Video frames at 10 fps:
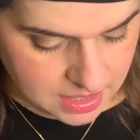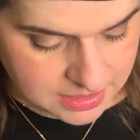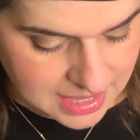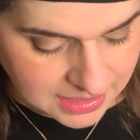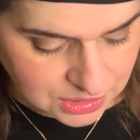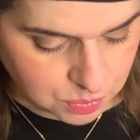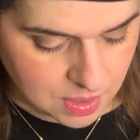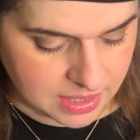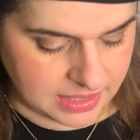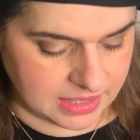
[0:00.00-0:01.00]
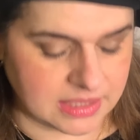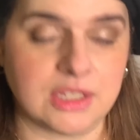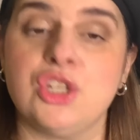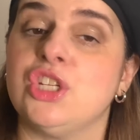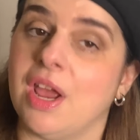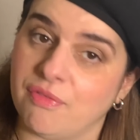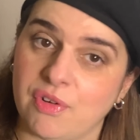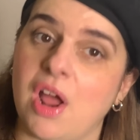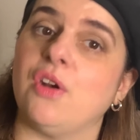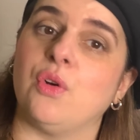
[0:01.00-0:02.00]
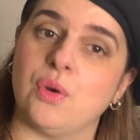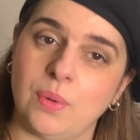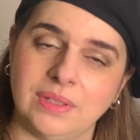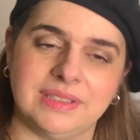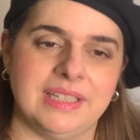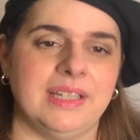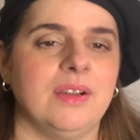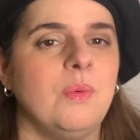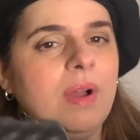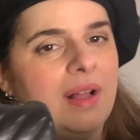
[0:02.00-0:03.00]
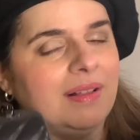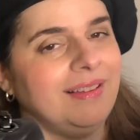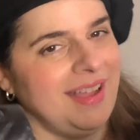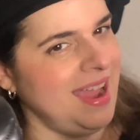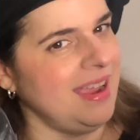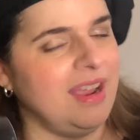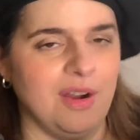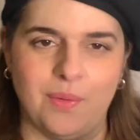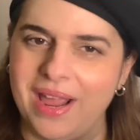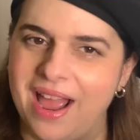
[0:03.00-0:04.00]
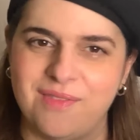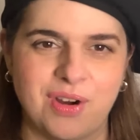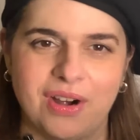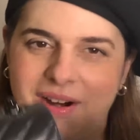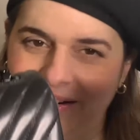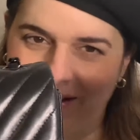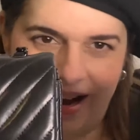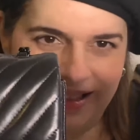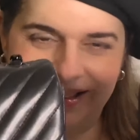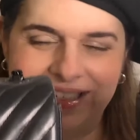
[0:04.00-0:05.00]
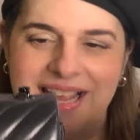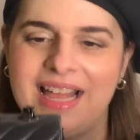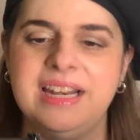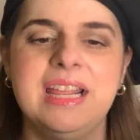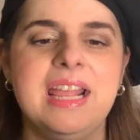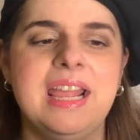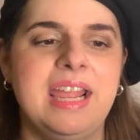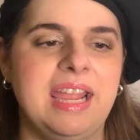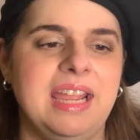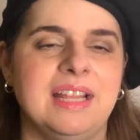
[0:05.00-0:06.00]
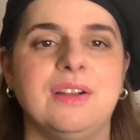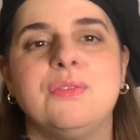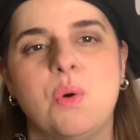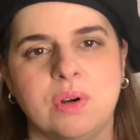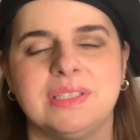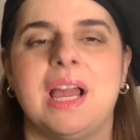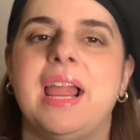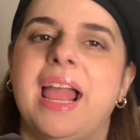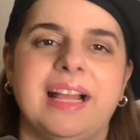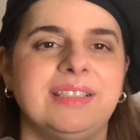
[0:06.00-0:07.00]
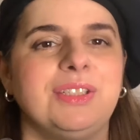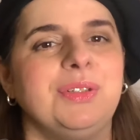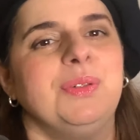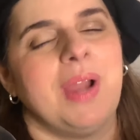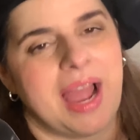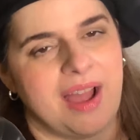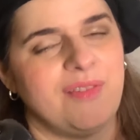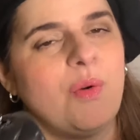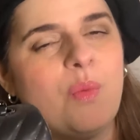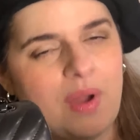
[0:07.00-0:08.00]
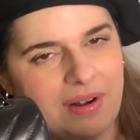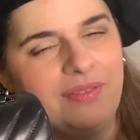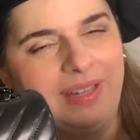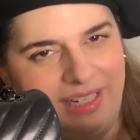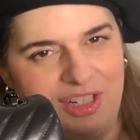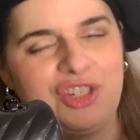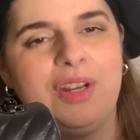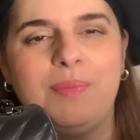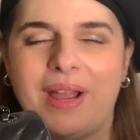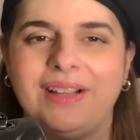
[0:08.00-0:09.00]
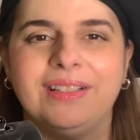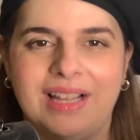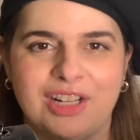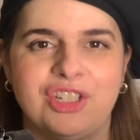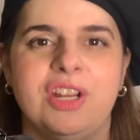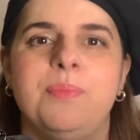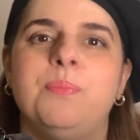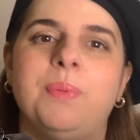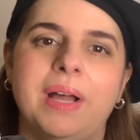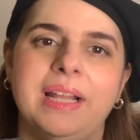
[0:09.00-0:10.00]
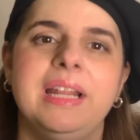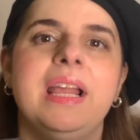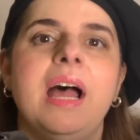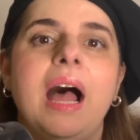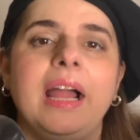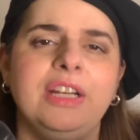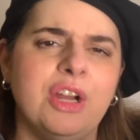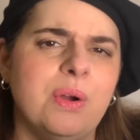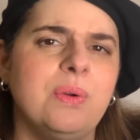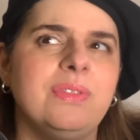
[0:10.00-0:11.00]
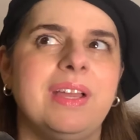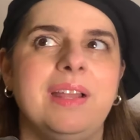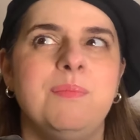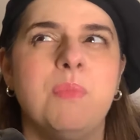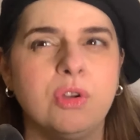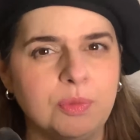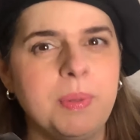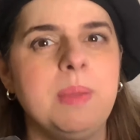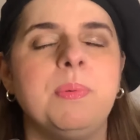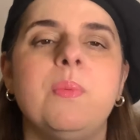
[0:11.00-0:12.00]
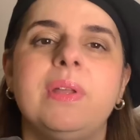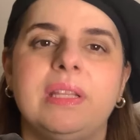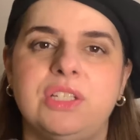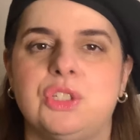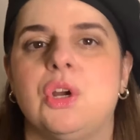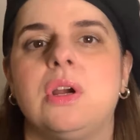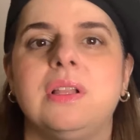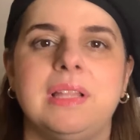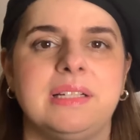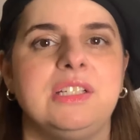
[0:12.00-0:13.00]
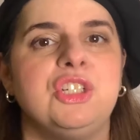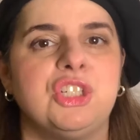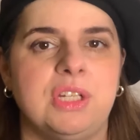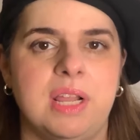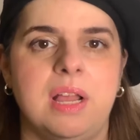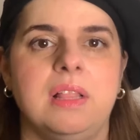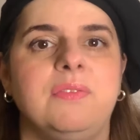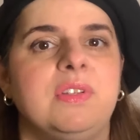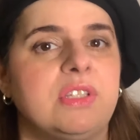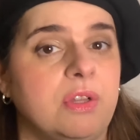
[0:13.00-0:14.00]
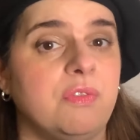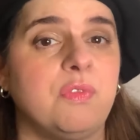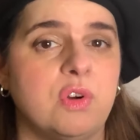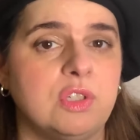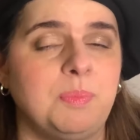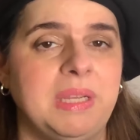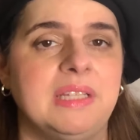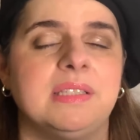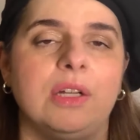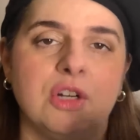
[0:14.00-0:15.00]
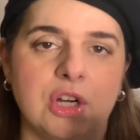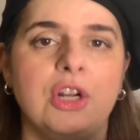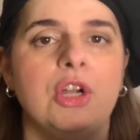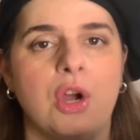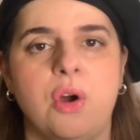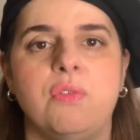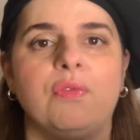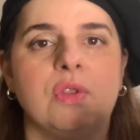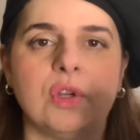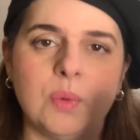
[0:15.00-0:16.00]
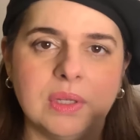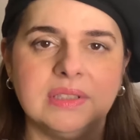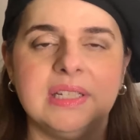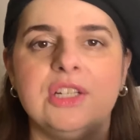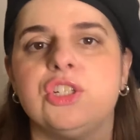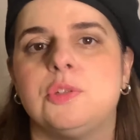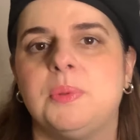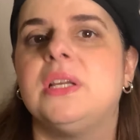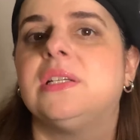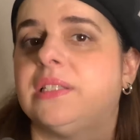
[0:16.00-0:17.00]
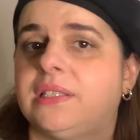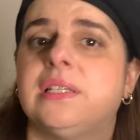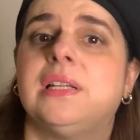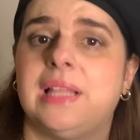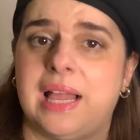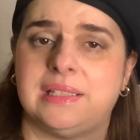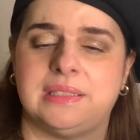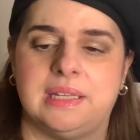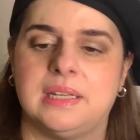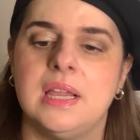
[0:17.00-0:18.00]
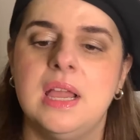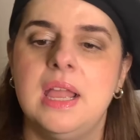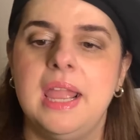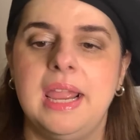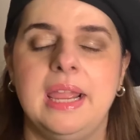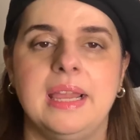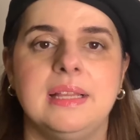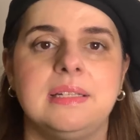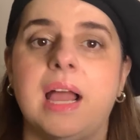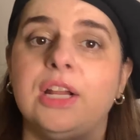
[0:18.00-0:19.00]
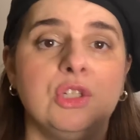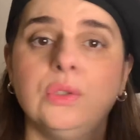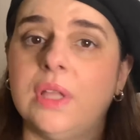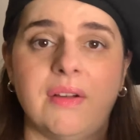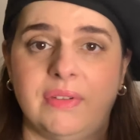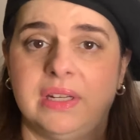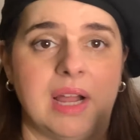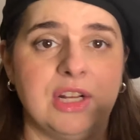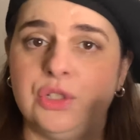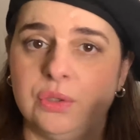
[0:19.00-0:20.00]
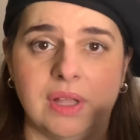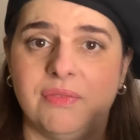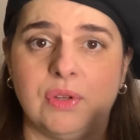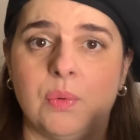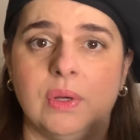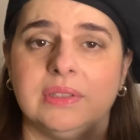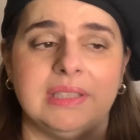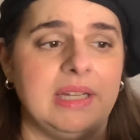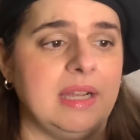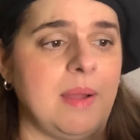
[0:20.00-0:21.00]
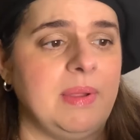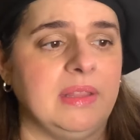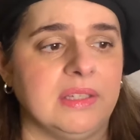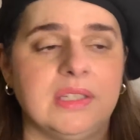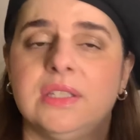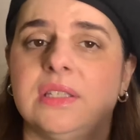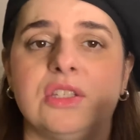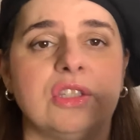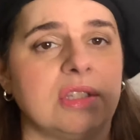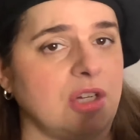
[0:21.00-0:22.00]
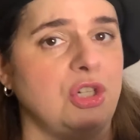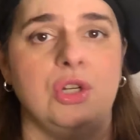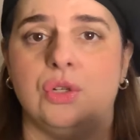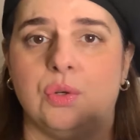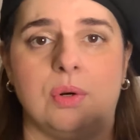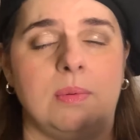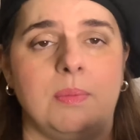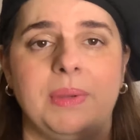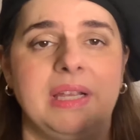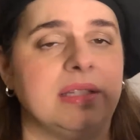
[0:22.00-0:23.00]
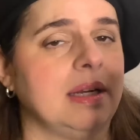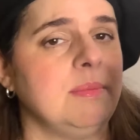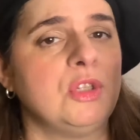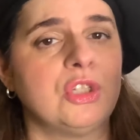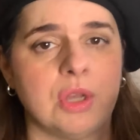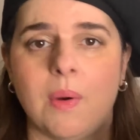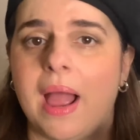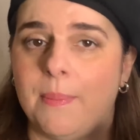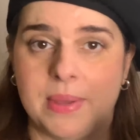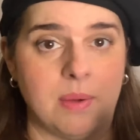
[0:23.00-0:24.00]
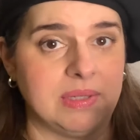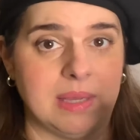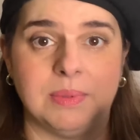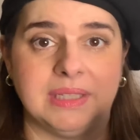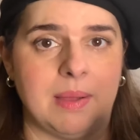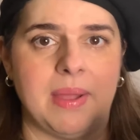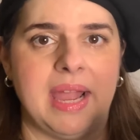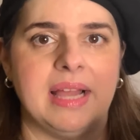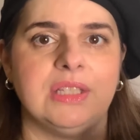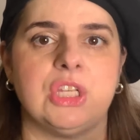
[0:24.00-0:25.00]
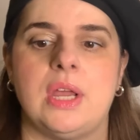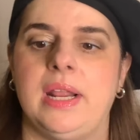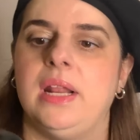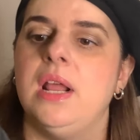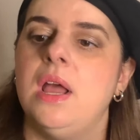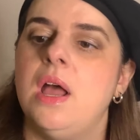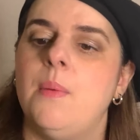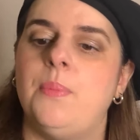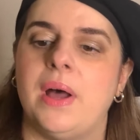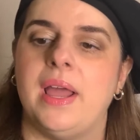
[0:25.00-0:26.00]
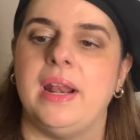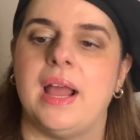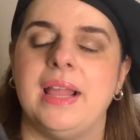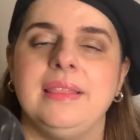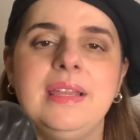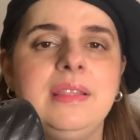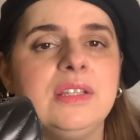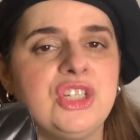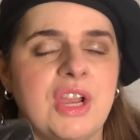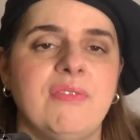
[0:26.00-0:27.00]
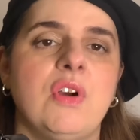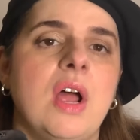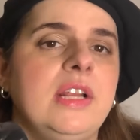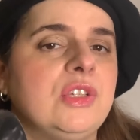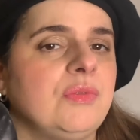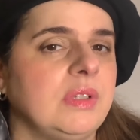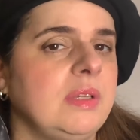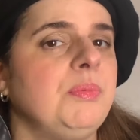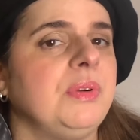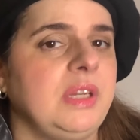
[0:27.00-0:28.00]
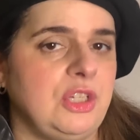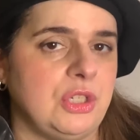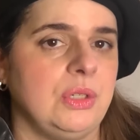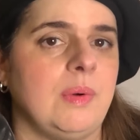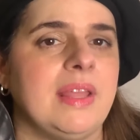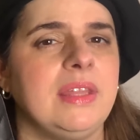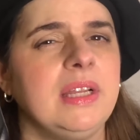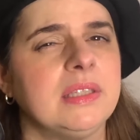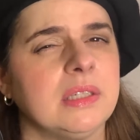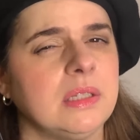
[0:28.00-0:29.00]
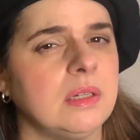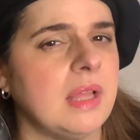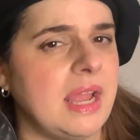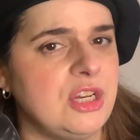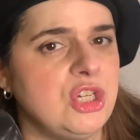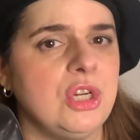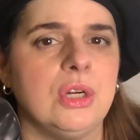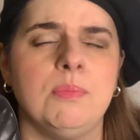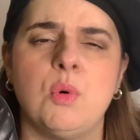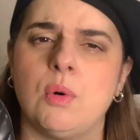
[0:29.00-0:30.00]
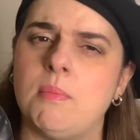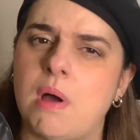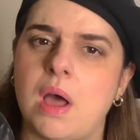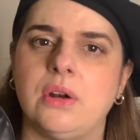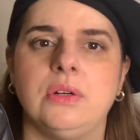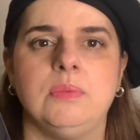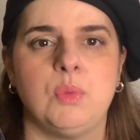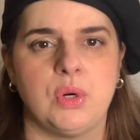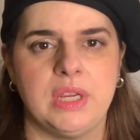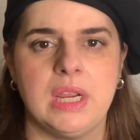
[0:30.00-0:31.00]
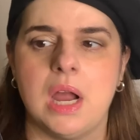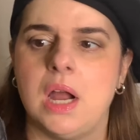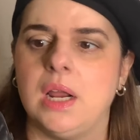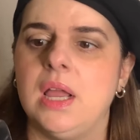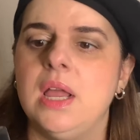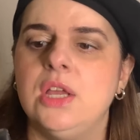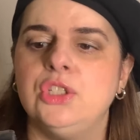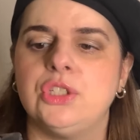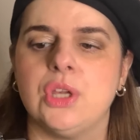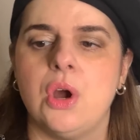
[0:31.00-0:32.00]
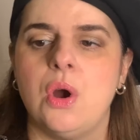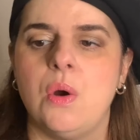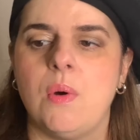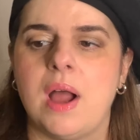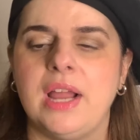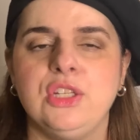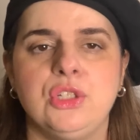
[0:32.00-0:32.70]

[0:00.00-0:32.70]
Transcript: Next one is Chevron or Quilting. Well, hey, here we have our guys again. And of course I had to have one of each in my collection, but I know that most people, when they start collecting Chanel, if it's their first piece, they're gonna go for the Quilting just because it's a classic. And I do love it. I do love the Quilting. I mean, this is such an adorable piece, and I'm so happy I was able to get my hands on it. But I think the Chevron is really pretty too. I think it's a little edgier, more modern, more young. So I